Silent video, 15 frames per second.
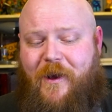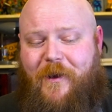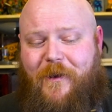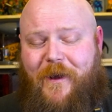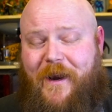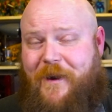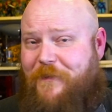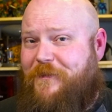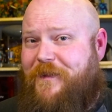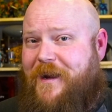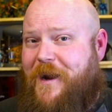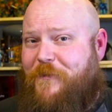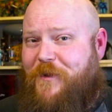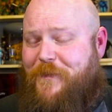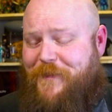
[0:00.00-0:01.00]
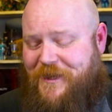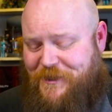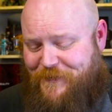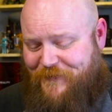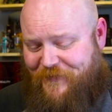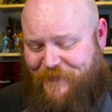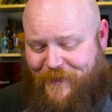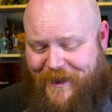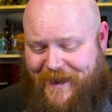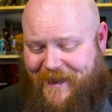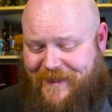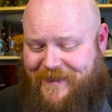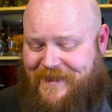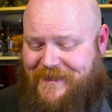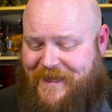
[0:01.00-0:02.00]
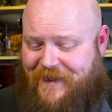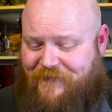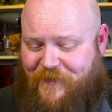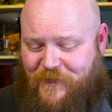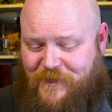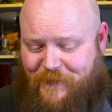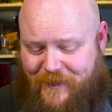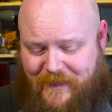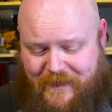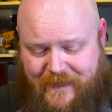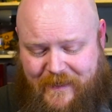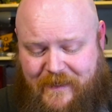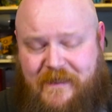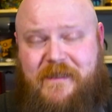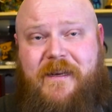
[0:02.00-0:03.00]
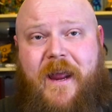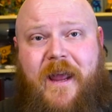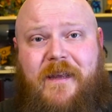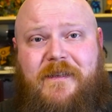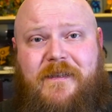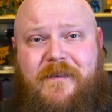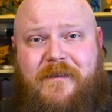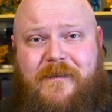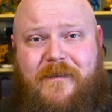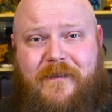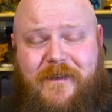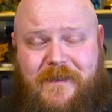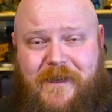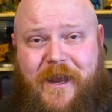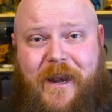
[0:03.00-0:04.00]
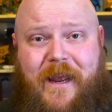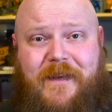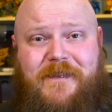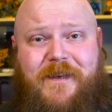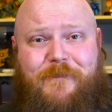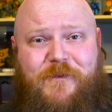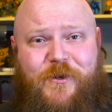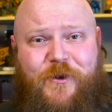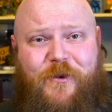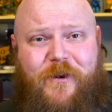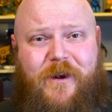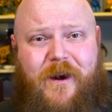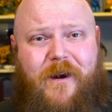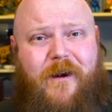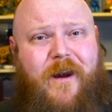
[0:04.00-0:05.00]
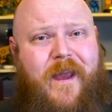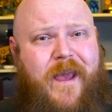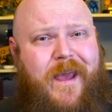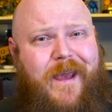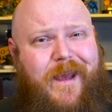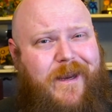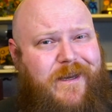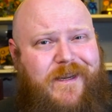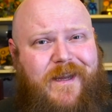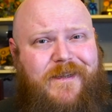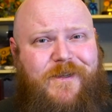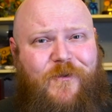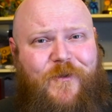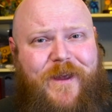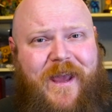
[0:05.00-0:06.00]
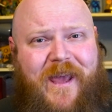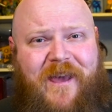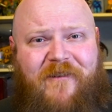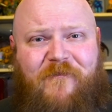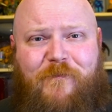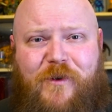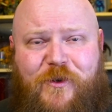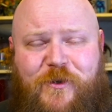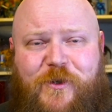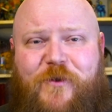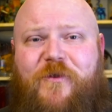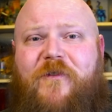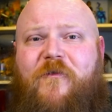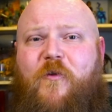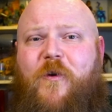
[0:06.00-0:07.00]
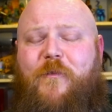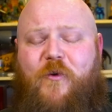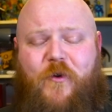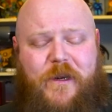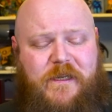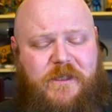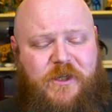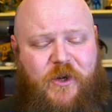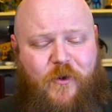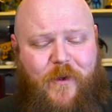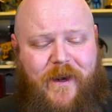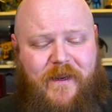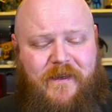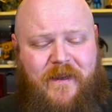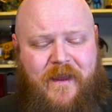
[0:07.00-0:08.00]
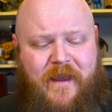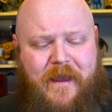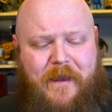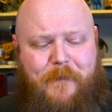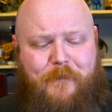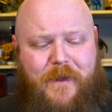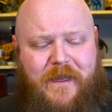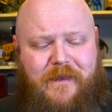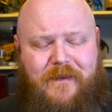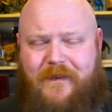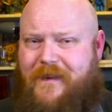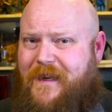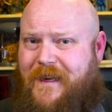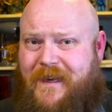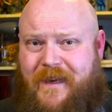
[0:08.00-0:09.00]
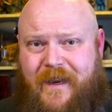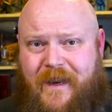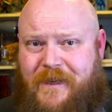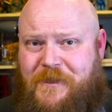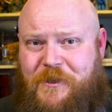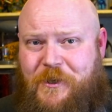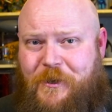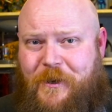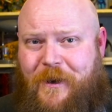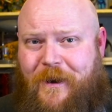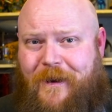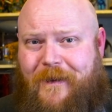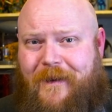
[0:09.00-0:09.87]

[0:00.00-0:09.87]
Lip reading: Another thing I want to mention before I get these headphones plugged in is, yes, this connects up to your car. It does only have Bluetooth 4.2 in it, but it connects to your car.